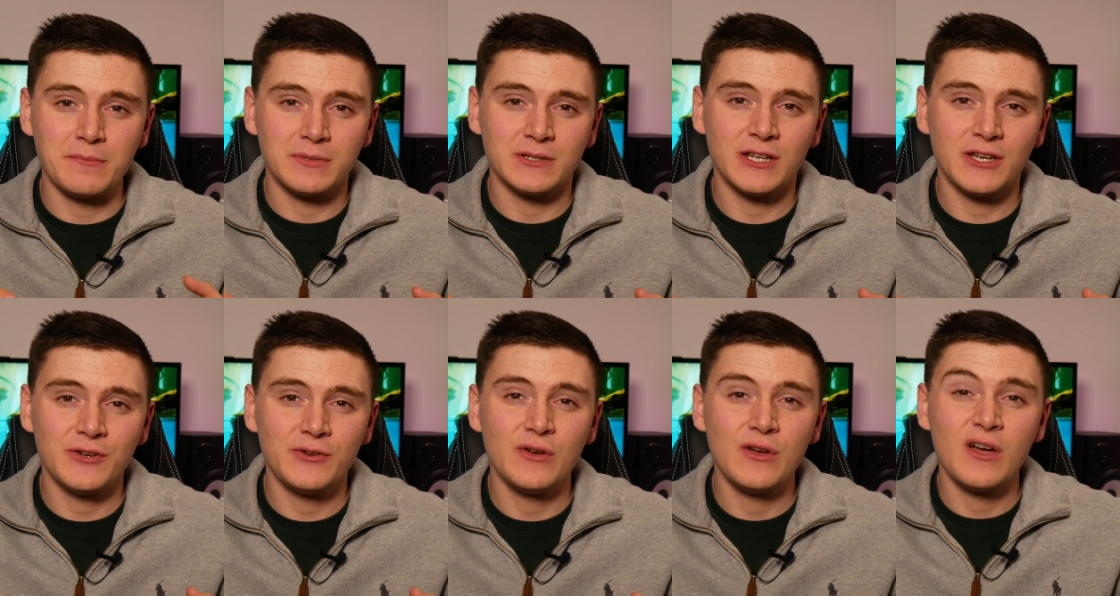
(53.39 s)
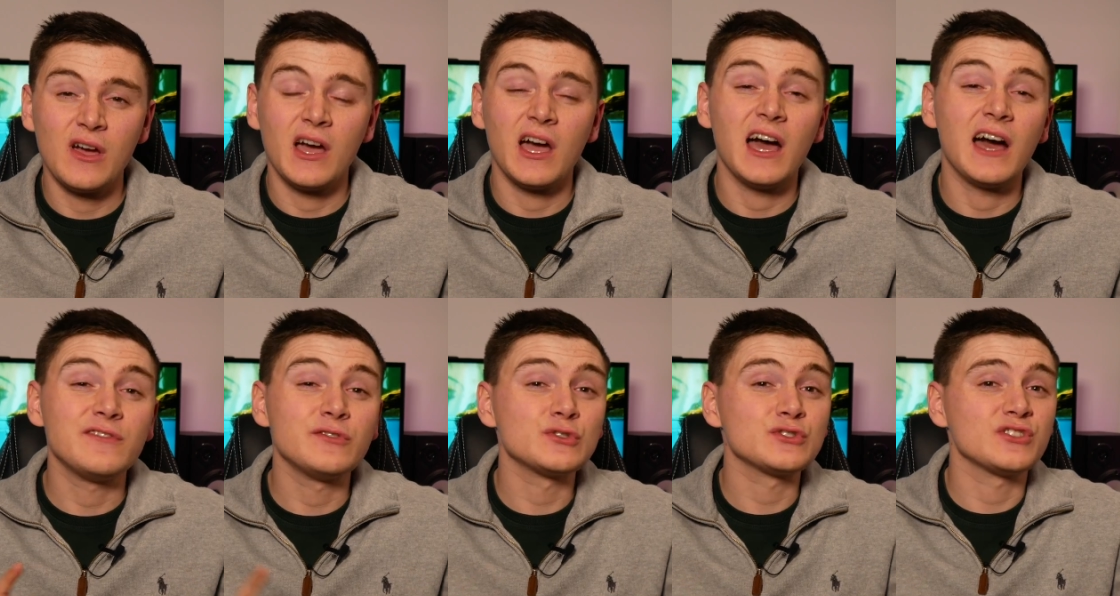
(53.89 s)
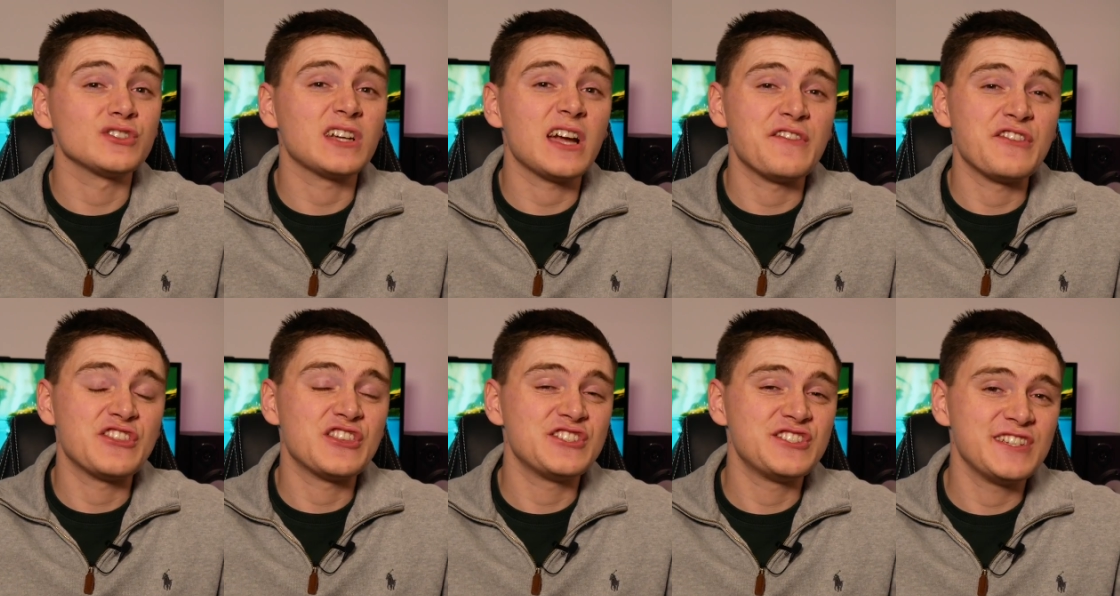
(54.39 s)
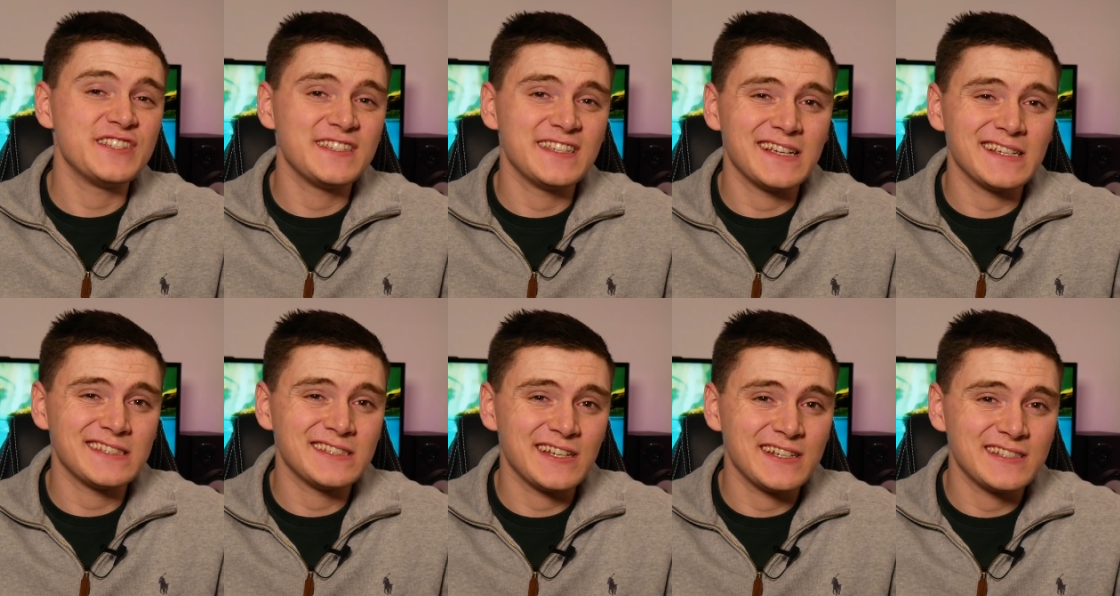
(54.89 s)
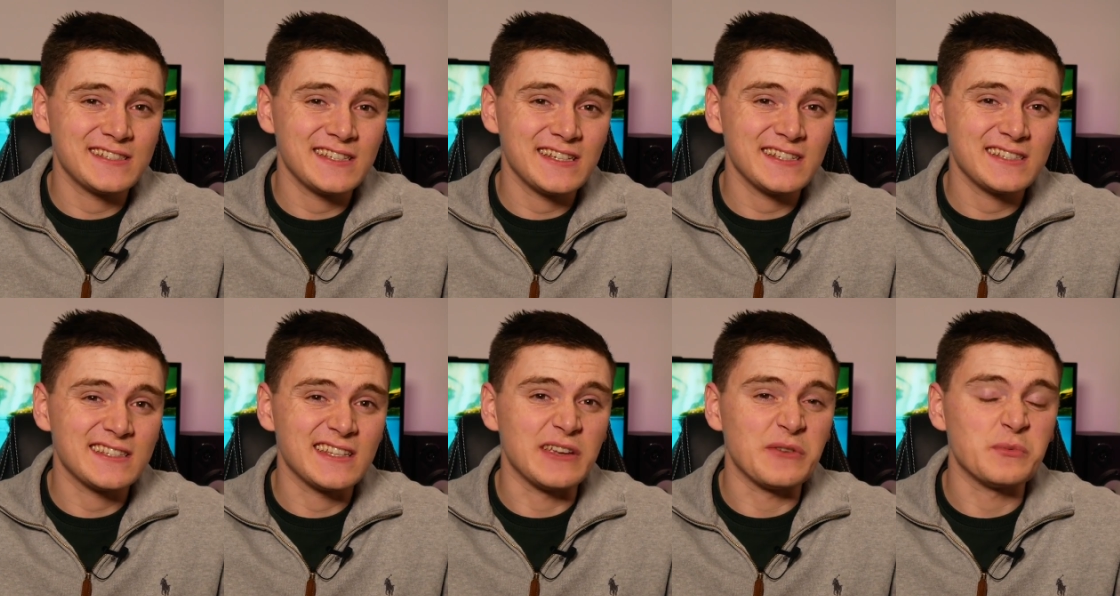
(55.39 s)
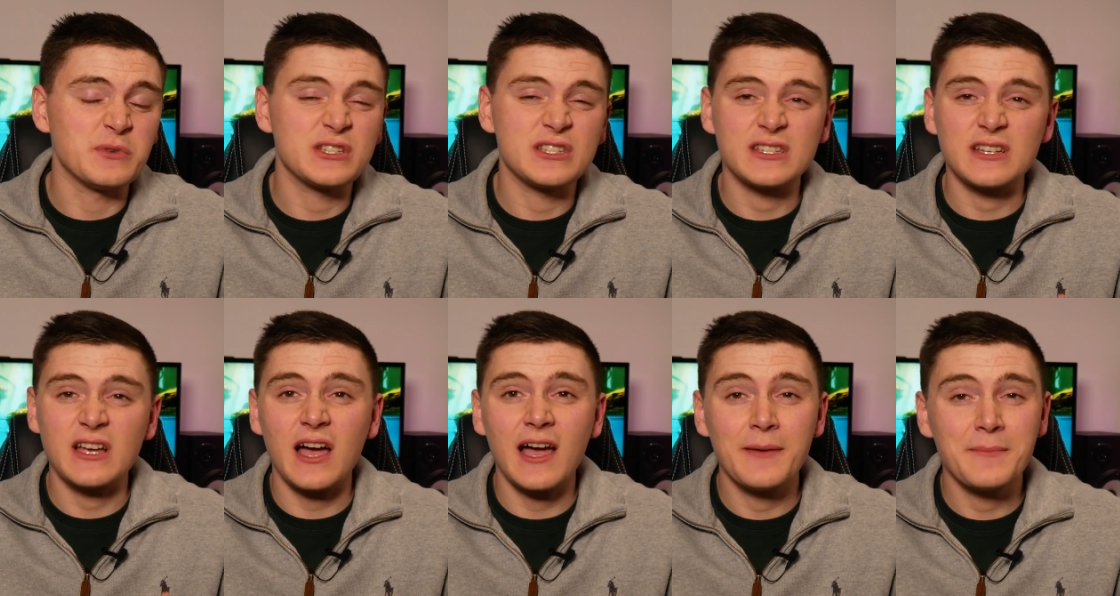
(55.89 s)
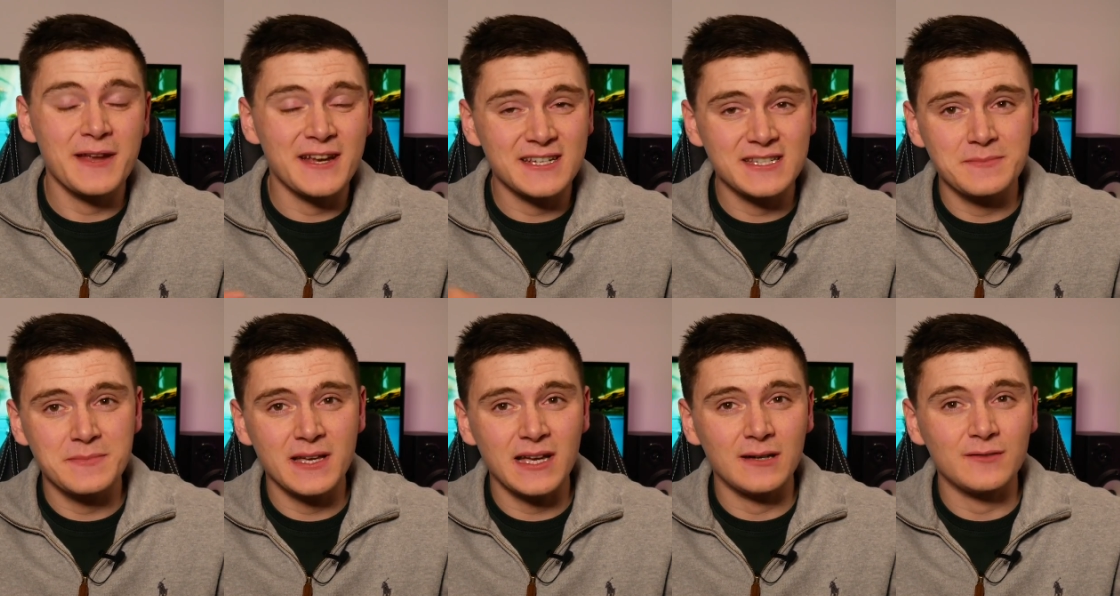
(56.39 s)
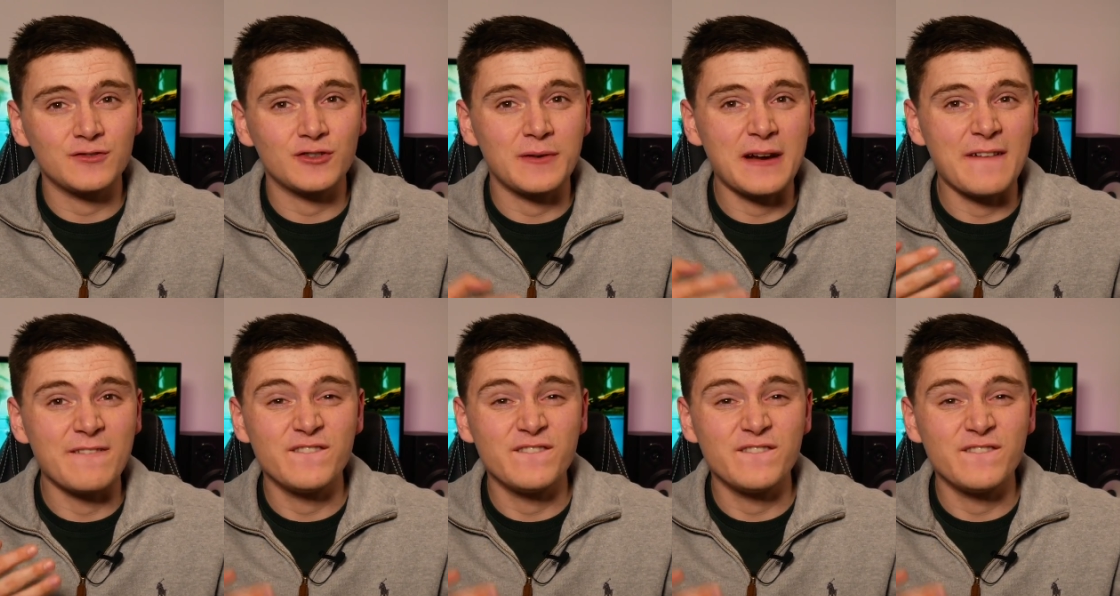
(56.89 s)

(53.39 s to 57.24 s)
below. I've also covered the GTX 960, which I managed to pick up for around